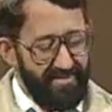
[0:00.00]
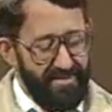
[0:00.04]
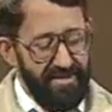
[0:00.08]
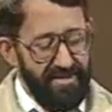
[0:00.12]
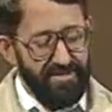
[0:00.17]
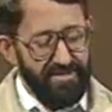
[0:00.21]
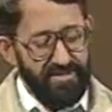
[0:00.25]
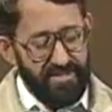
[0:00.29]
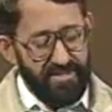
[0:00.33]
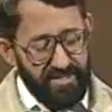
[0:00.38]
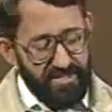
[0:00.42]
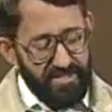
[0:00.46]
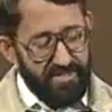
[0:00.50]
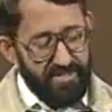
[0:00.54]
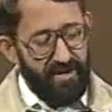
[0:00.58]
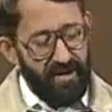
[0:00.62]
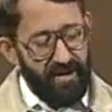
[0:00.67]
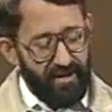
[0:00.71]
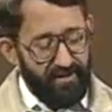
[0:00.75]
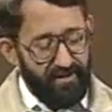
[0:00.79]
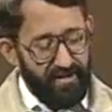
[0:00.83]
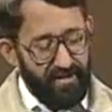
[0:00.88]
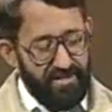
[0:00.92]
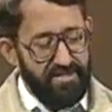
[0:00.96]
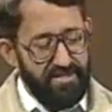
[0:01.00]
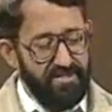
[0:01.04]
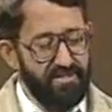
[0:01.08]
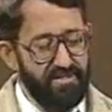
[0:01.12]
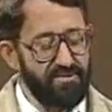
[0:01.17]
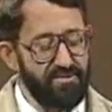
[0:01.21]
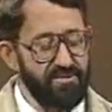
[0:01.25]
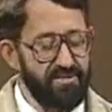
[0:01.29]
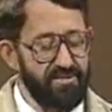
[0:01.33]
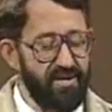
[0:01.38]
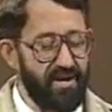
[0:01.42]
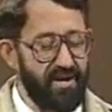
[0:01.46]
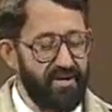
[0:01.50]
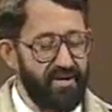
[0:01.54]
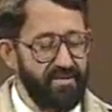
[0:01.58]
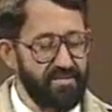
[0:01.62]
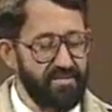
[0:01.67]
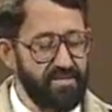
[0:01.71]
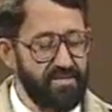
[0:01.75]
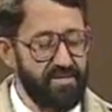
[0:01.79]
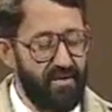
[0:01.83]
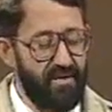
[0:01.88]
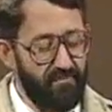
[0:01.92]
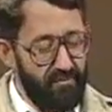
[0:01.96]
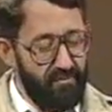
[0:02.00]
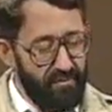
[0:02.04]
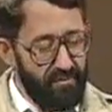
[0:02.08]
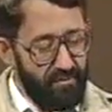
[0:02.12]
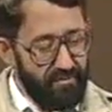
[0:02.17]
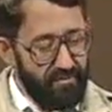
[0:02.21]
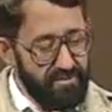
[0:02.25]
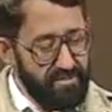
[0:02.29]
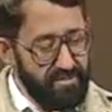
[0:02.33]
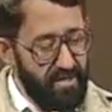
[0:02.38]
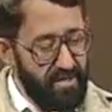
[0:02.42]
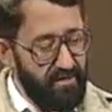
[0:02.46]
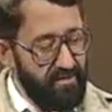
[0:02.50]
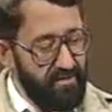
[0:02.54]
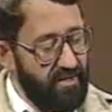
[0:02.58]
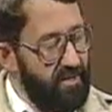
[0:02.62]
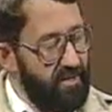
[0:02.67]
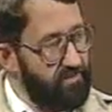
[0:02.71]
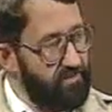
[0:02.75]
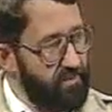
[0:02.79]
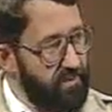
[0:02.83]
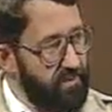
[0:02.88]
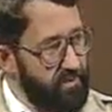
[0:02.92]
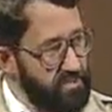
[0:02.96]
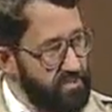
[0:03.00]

The engine just died less than 2 seconds, stuffed the nose down to keep the